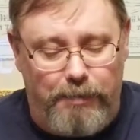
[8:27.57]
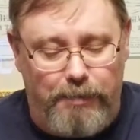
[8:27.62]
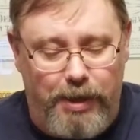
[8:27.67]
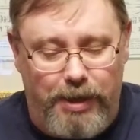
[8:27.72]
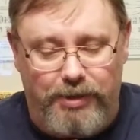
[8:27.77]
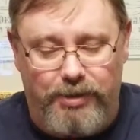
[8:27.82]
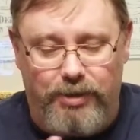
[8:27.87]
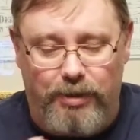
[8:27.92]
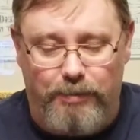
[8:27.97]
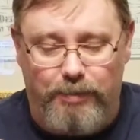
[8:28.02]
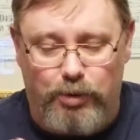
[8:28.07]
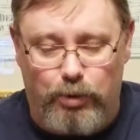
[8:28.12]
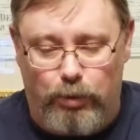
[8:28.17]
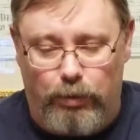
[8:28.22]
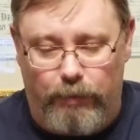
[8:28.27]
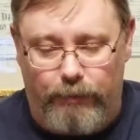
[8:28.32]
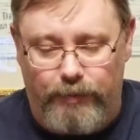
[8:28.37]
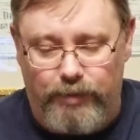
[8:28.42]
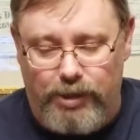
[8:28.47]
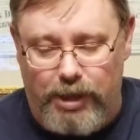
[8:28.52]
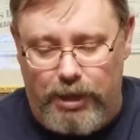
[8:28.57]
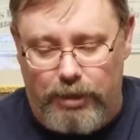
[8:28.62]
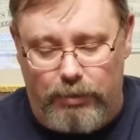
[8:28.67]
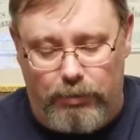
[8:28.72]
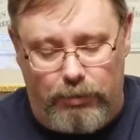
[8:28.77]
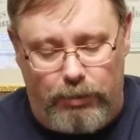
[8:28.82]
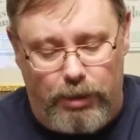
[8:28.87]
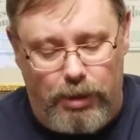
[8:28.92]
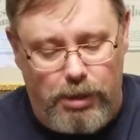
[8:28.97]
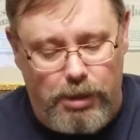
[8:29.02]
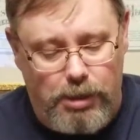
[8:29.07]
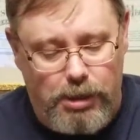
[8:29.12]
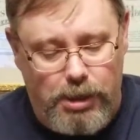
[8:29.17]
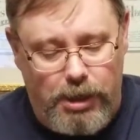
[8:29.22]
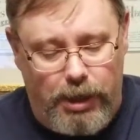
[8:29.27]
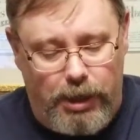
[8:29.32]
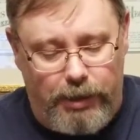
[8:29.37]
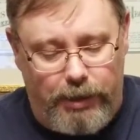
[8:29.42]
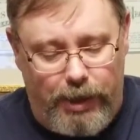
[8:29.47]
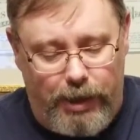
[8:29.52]
met some sort of standard
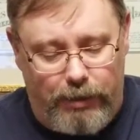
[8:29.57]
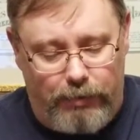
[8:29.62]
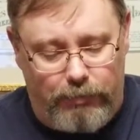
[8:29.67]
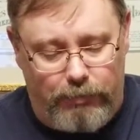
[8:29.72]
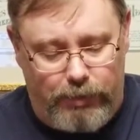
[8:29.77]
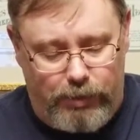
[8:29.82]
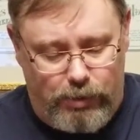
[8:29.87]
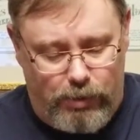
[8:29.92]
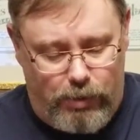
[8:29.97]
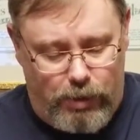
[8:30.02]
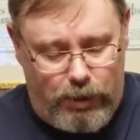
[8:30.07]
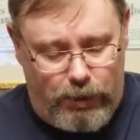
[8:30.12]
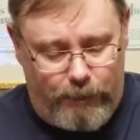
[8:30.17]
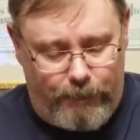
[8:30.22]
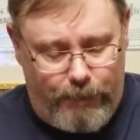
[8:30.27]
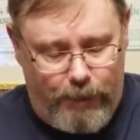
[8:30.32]
in that regard.